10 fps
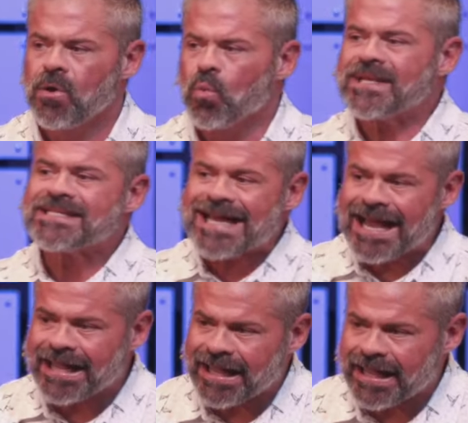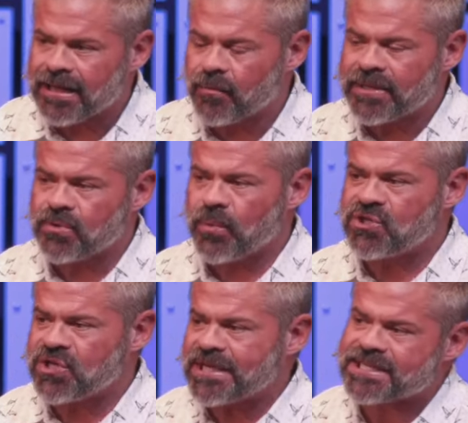When, Zacchaeus, when, when
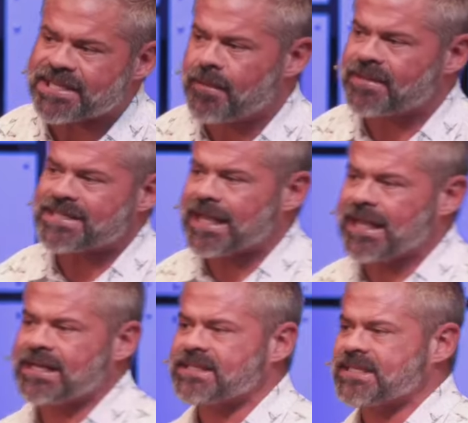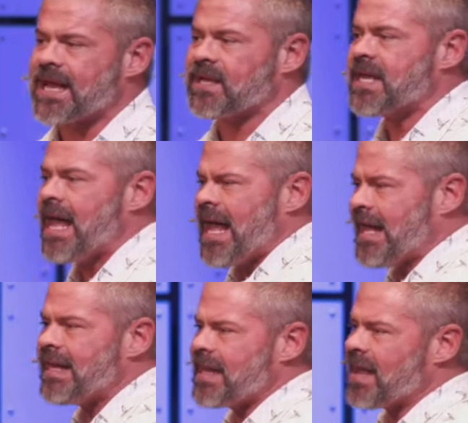Jesus came to Zacchaeus' house,
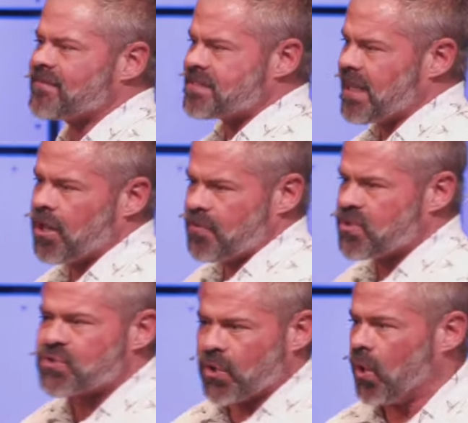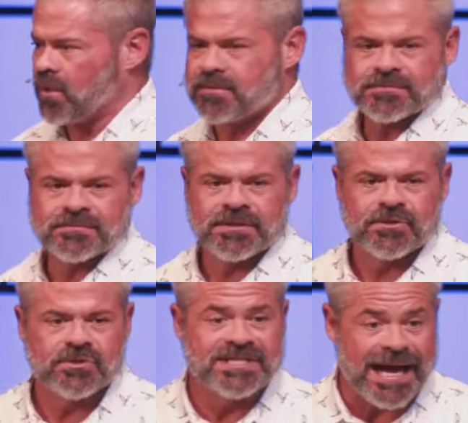he didn't have to tell him, You stole.
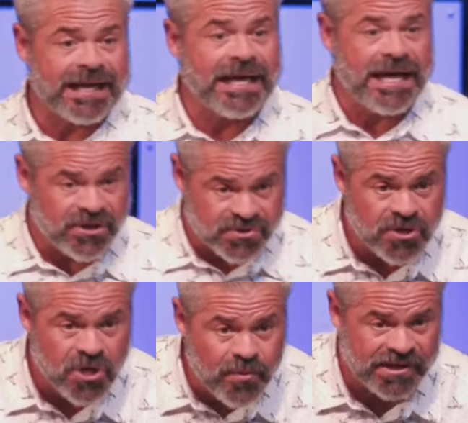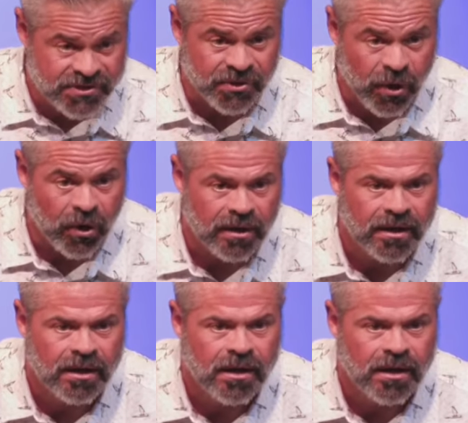Zacchaeus knew he stole.